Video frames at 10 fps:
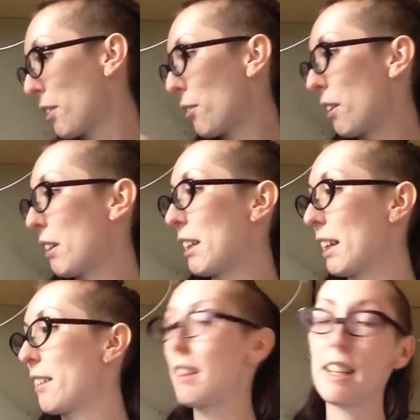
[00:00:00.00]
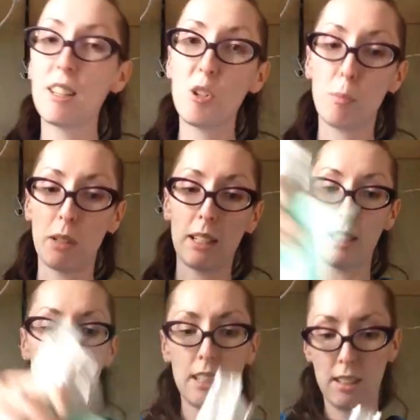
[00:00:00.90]
was very nice. Thank you,
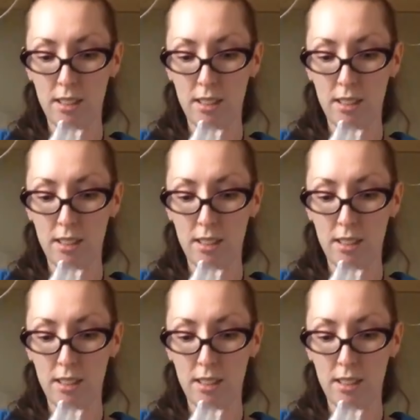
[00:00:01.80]
Brittany.